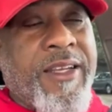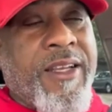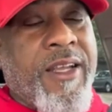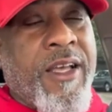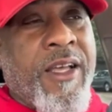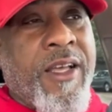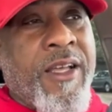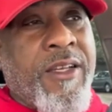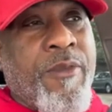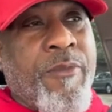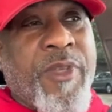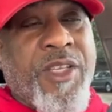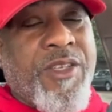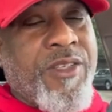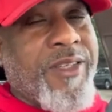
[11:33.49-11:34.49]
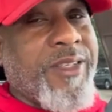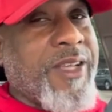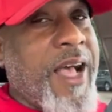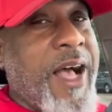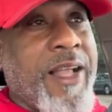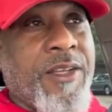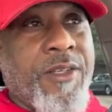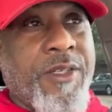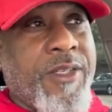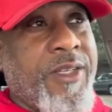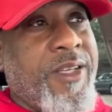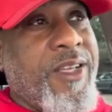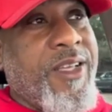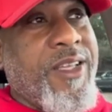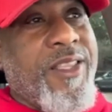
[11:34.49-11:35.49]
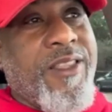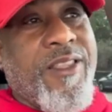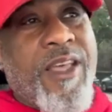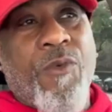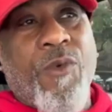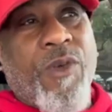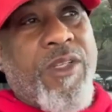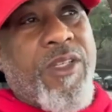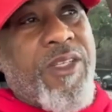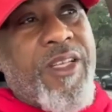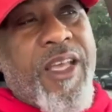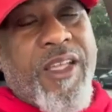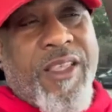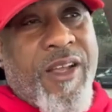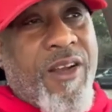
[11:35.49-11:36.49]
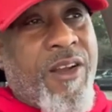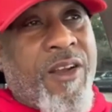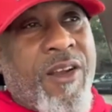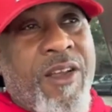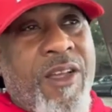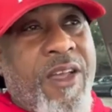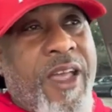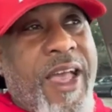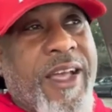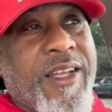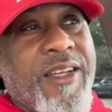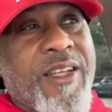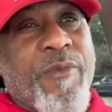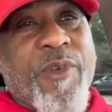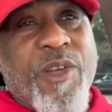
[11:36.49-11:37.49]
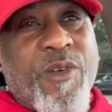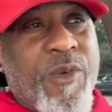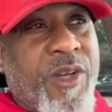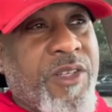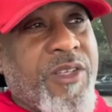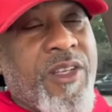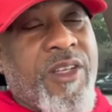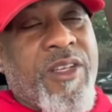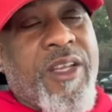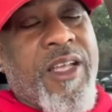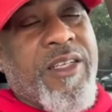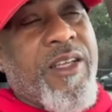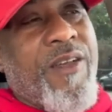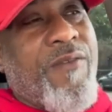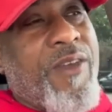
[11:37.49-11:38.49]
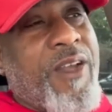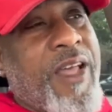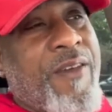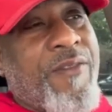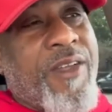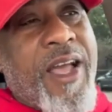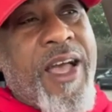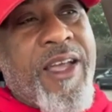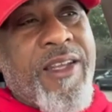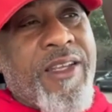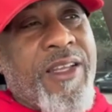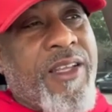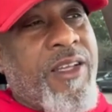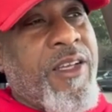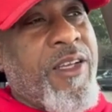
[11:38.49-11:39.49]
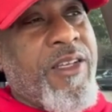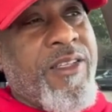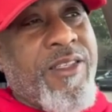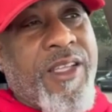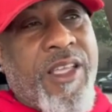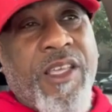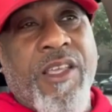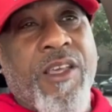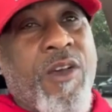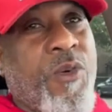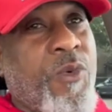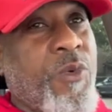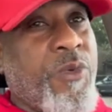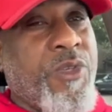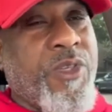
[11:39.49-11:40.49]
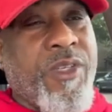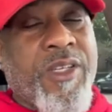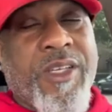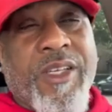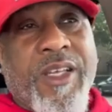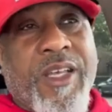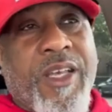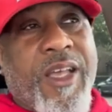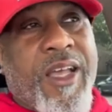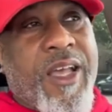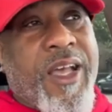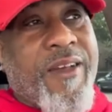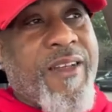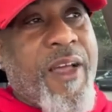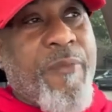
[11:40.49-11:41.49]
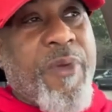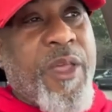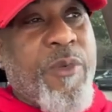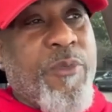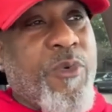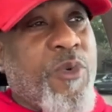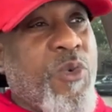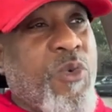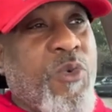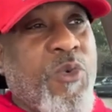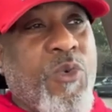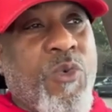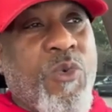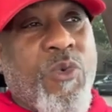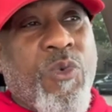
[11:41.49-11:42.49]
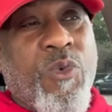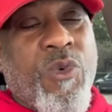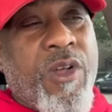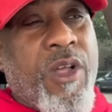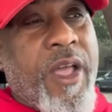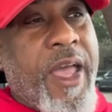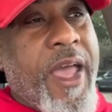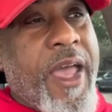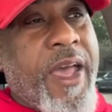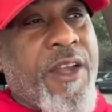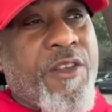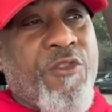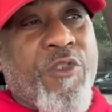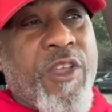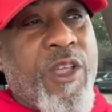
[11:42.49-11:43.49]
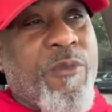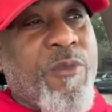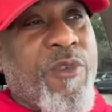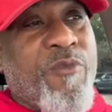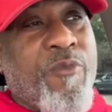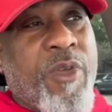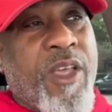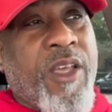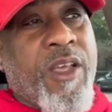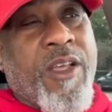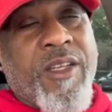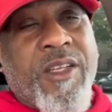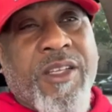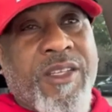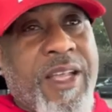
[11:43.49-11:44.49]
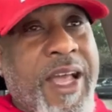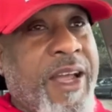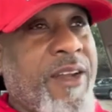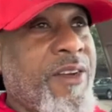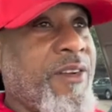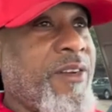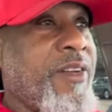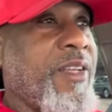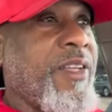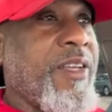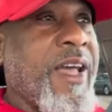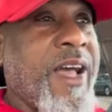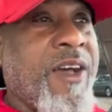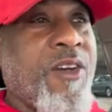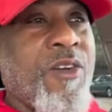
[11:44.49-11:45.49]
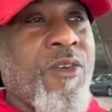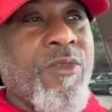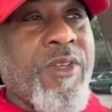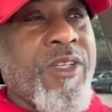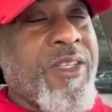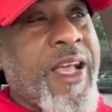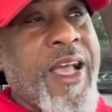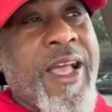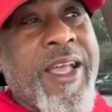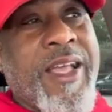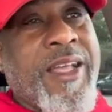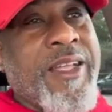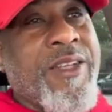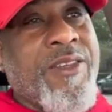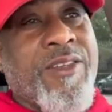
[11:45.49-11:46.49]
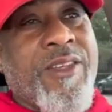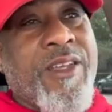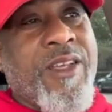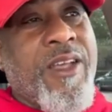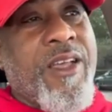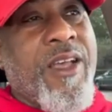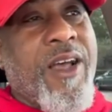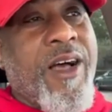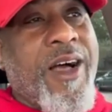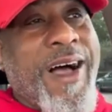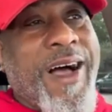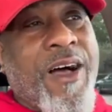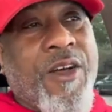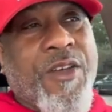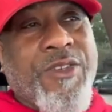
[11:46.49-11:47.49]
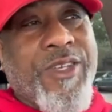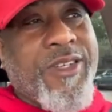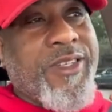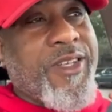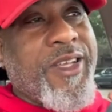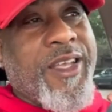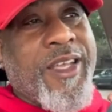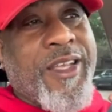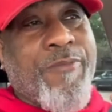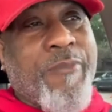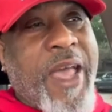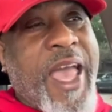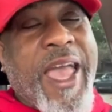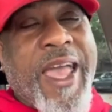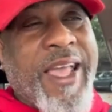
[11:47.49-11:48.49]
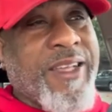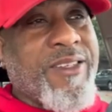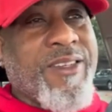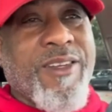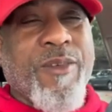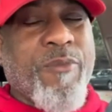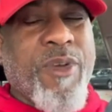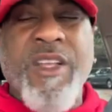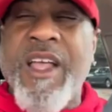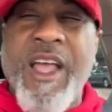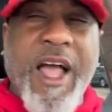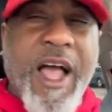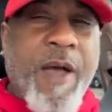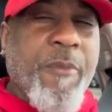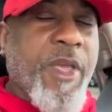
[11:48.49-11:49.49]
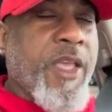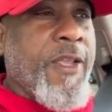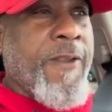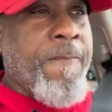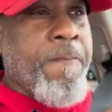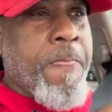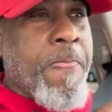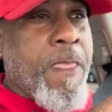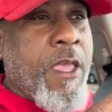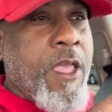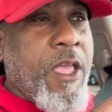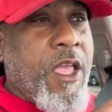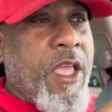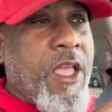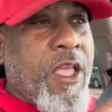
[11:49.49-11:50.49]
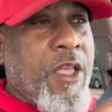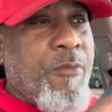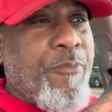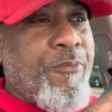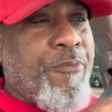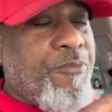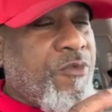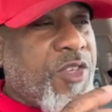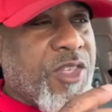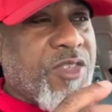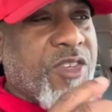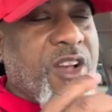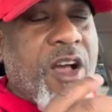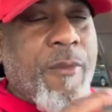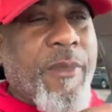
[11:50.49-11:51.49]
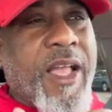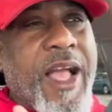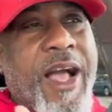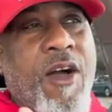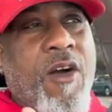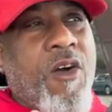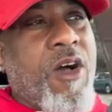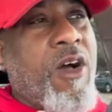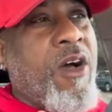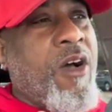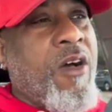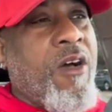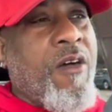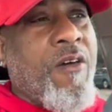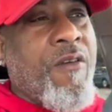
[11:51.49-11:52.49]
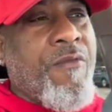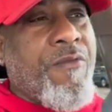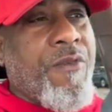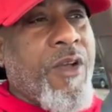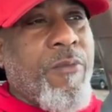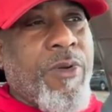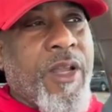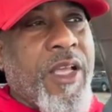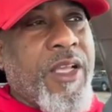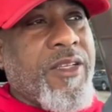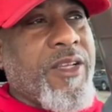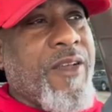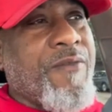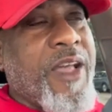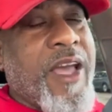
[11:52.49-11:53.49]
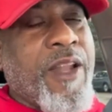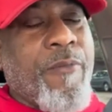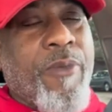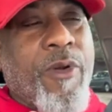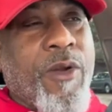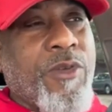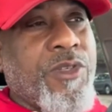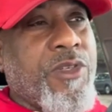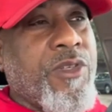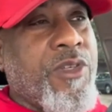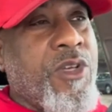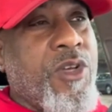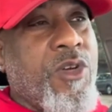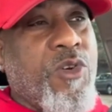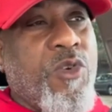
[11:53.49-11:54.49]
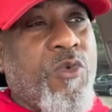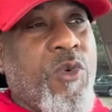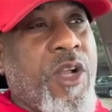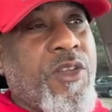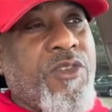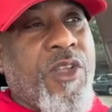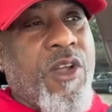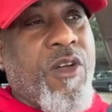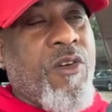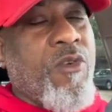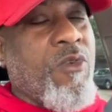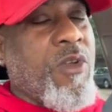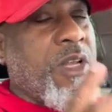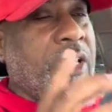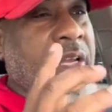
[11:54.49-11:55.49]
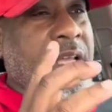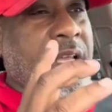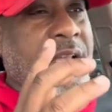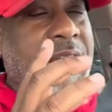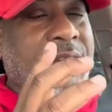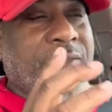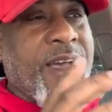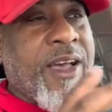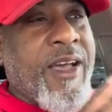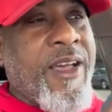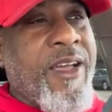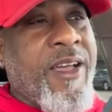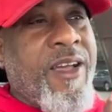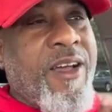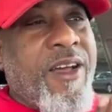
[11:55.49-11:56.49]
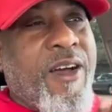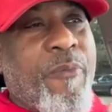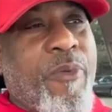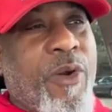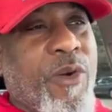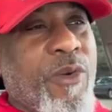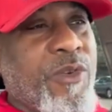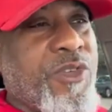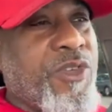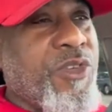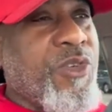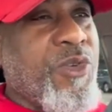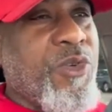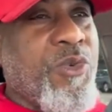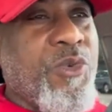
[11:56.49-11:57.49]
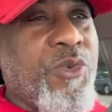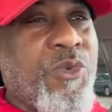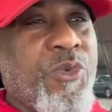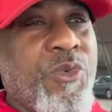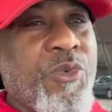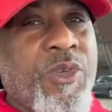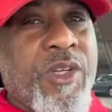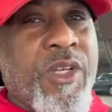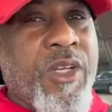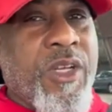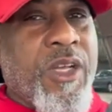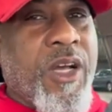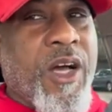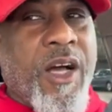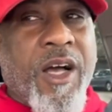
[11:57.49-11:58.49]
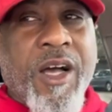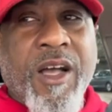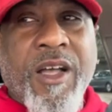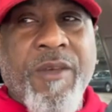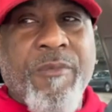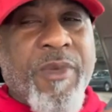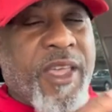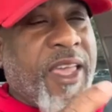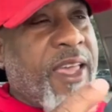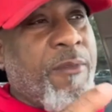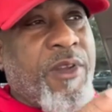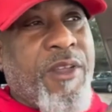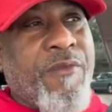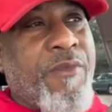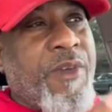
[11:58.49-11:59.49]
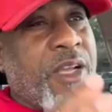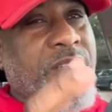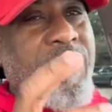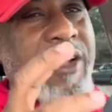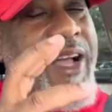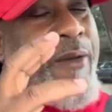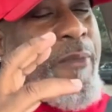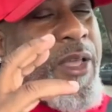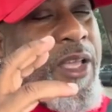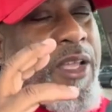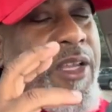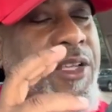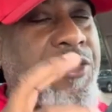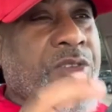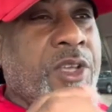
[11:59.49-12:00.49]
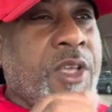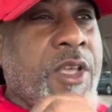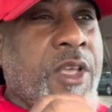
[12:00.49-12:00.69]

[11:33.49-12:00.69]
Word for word: uh, uh, and scholars that want to take their academic careers to the next level. I've got uh, CEOs I've got people who had a dream of being a designer and now designs uh, houses and bags and a bunch. I mean, just coming out of a place. I've got a person who runs their own clinic. I've got a person who uh, became an investor. I mean, it's